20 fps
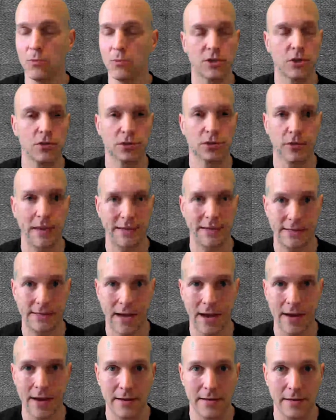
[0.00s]
with social
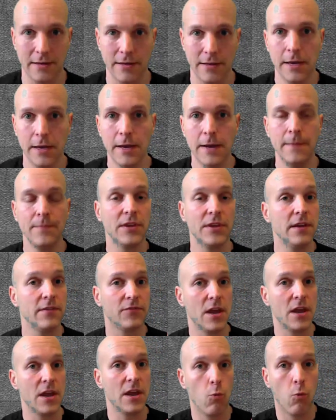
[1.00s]
anxiety,
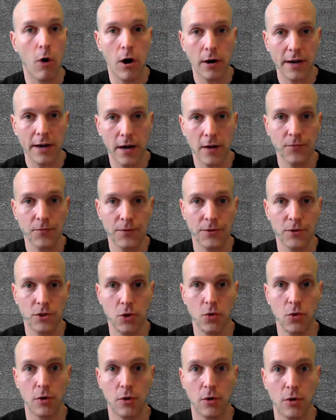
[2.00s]
if they walk out the
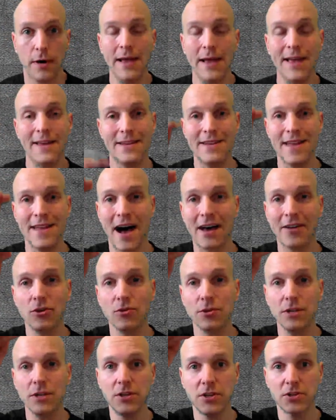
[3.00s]
door, not
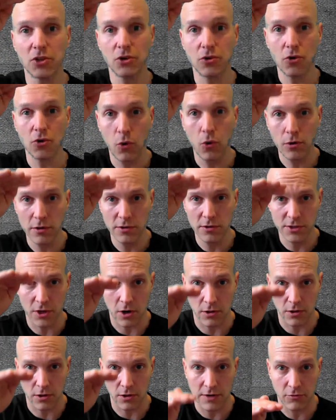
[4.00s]
only does their
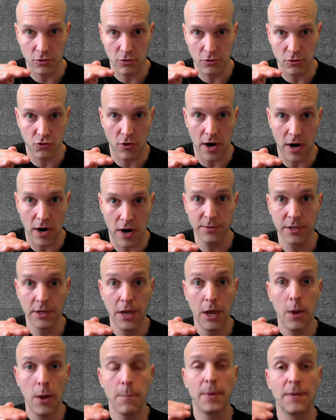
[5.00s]
cortisol level drops,
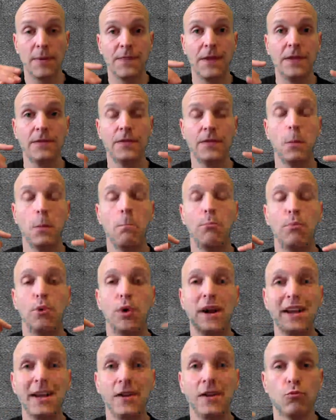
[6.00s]
but then the
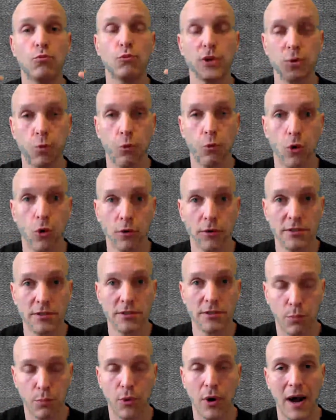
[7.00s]
brain
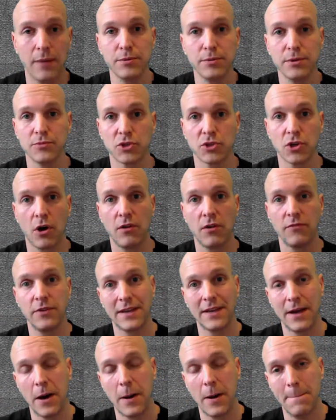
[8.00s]
rewards the
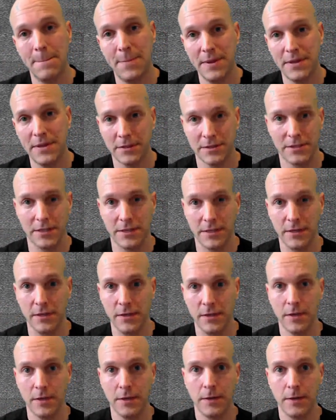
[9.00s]
problem-solving ability